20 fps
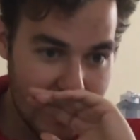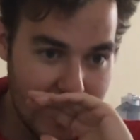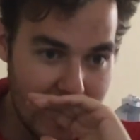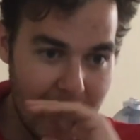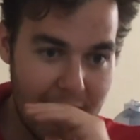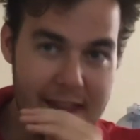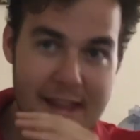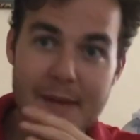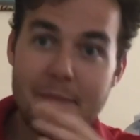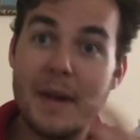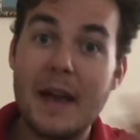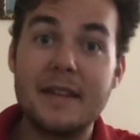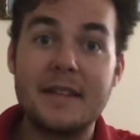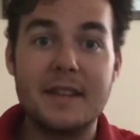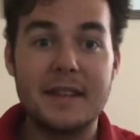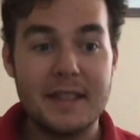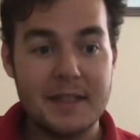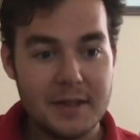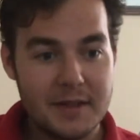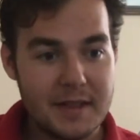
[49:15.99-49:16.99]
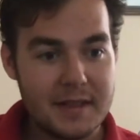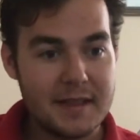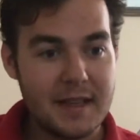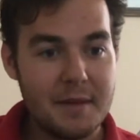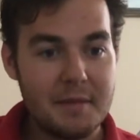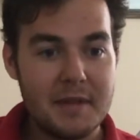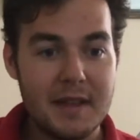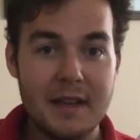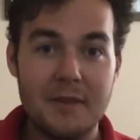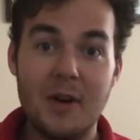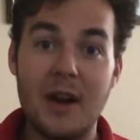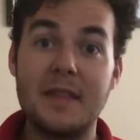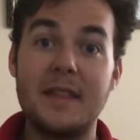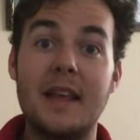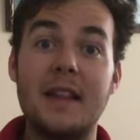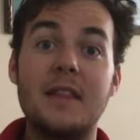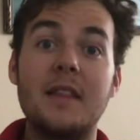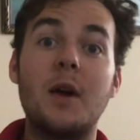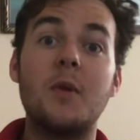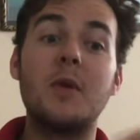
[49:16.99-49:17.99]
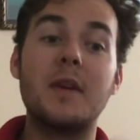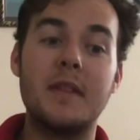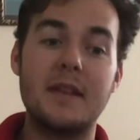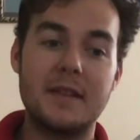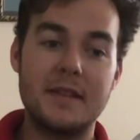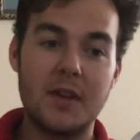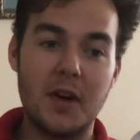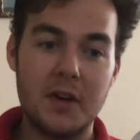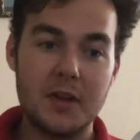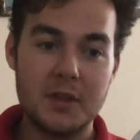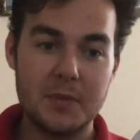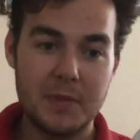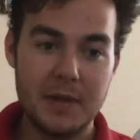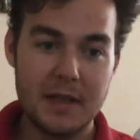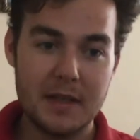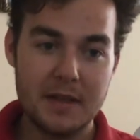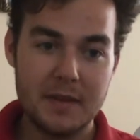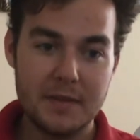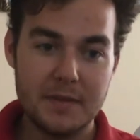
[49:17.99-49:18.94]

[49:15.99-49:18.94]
and they basically do the same thing, right? They lower the stall speed